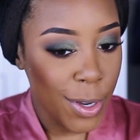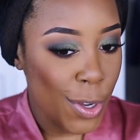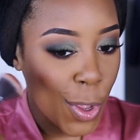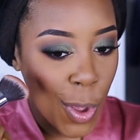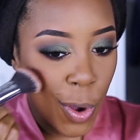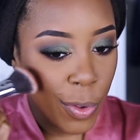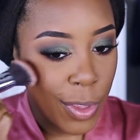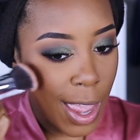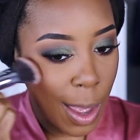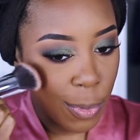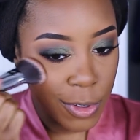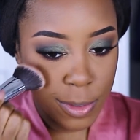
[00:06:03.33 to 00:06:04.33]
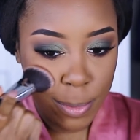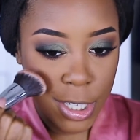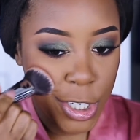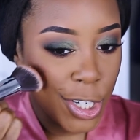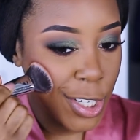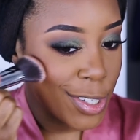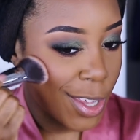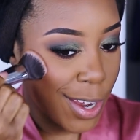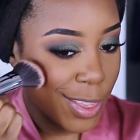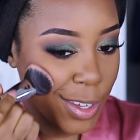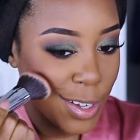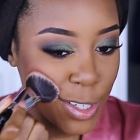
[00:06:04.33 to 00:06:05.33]
it on the apples of my cheeks
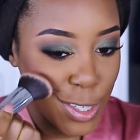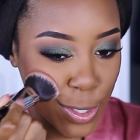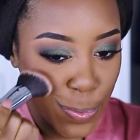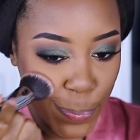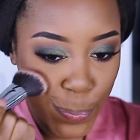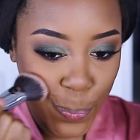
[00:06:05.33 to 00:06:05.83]
like this.